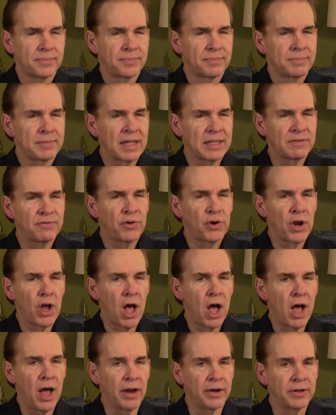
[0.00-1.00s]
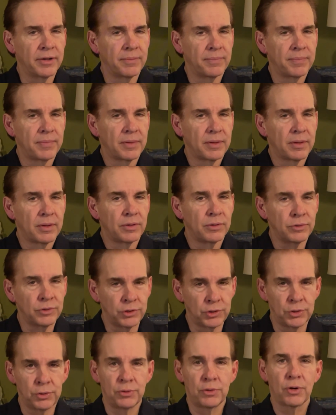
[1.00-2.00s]
That's very odd.
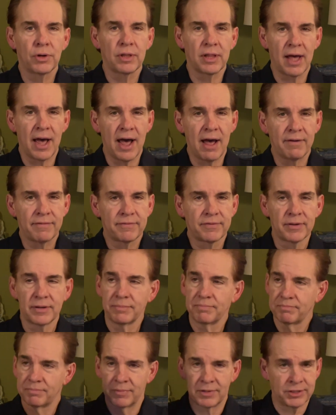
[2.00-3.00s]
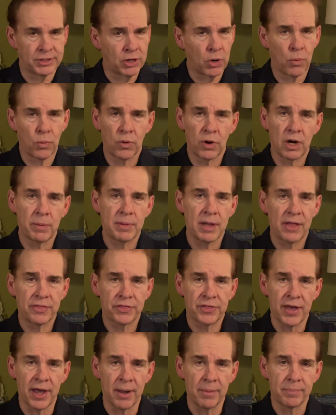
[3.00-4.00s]
Do your laugh, don't worry about
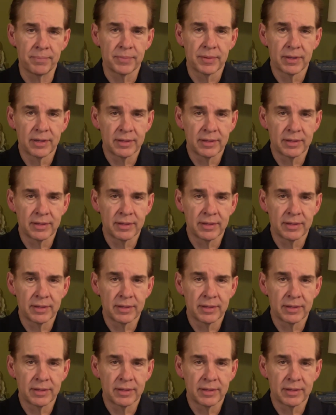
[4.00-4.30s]
them.